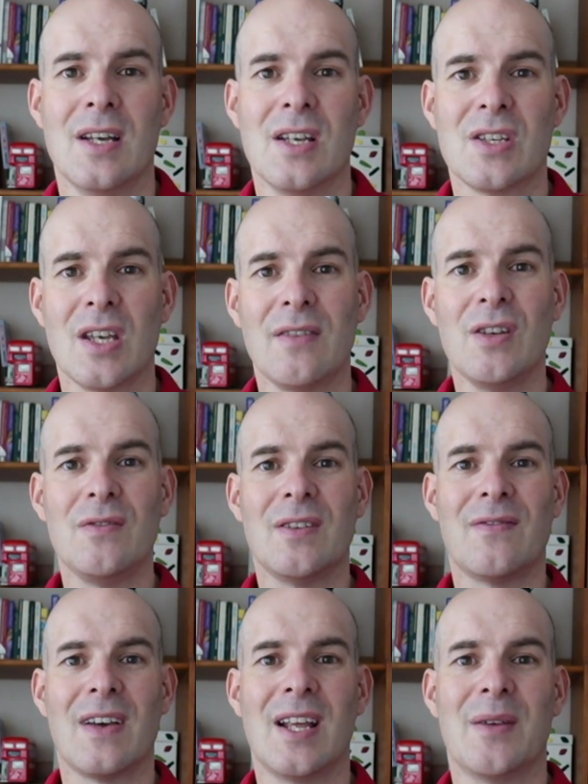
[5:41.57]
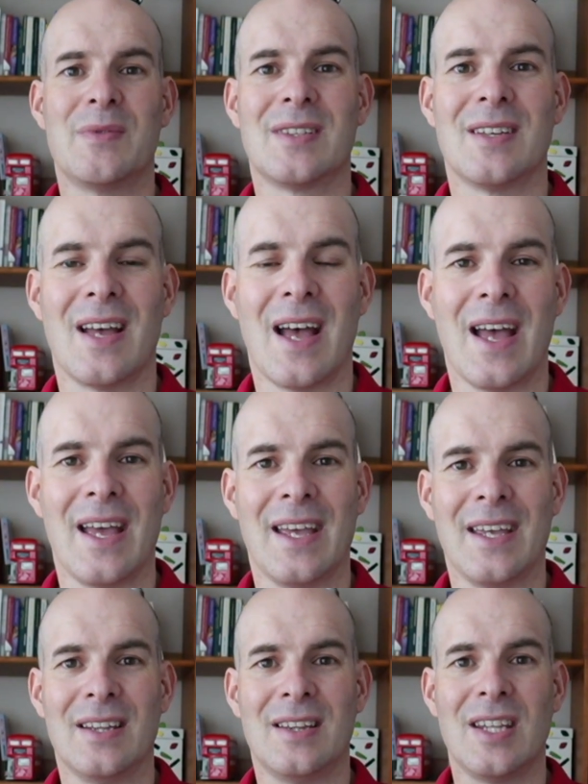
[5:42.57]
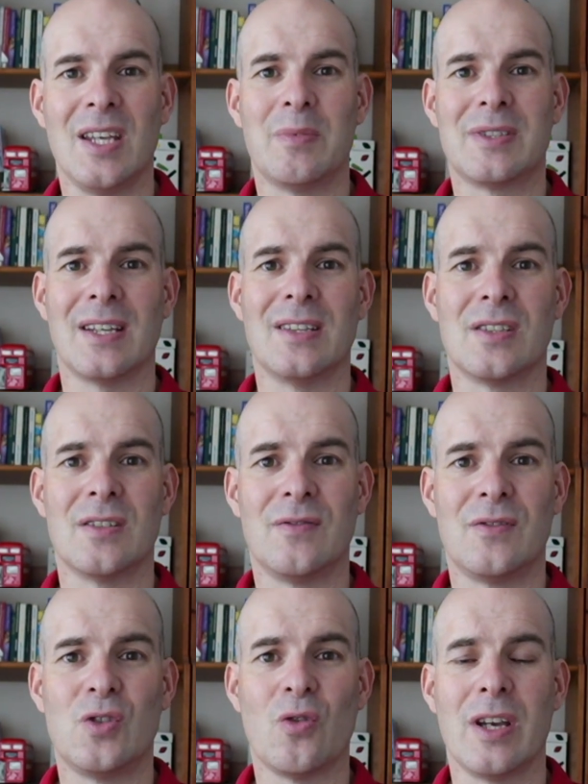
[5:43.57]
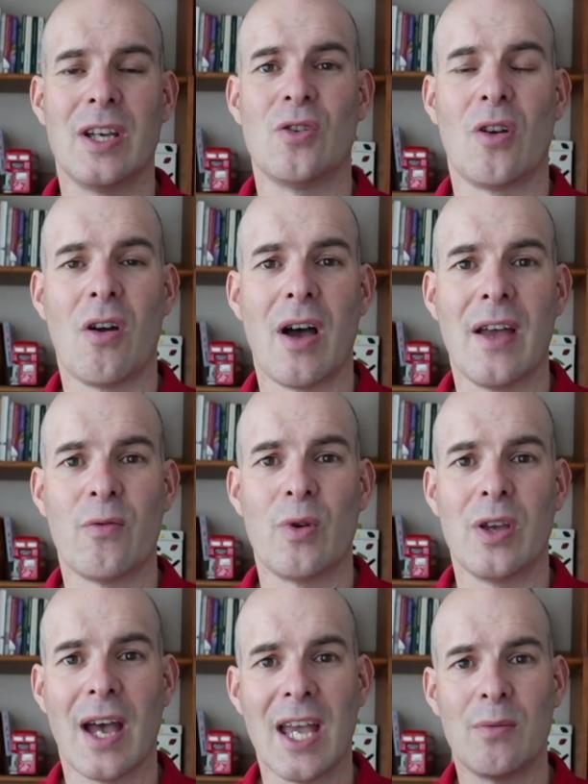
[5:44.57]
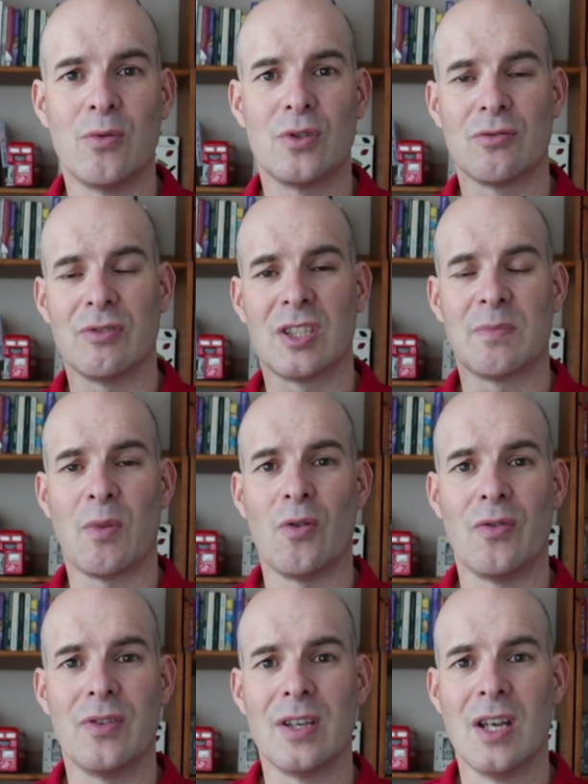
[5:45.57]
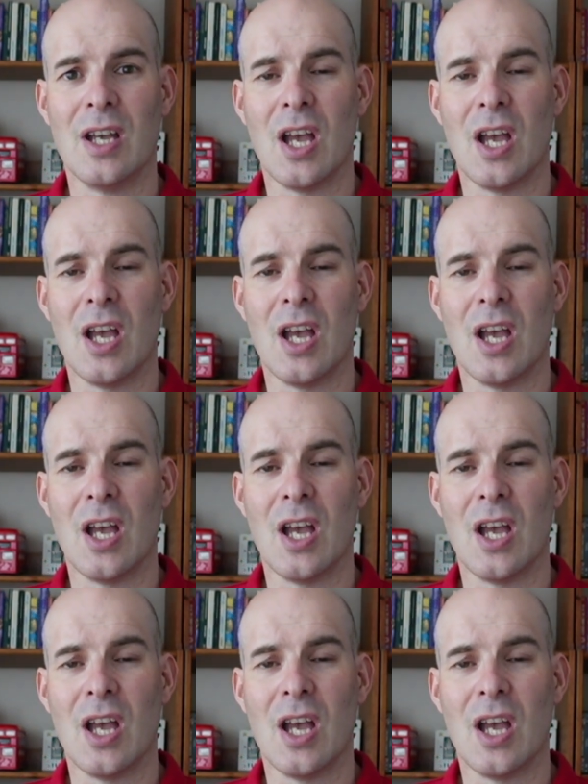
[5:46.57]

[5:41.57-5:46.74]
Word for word: So if you've developed a deep sense of joy in your life where you're able to respond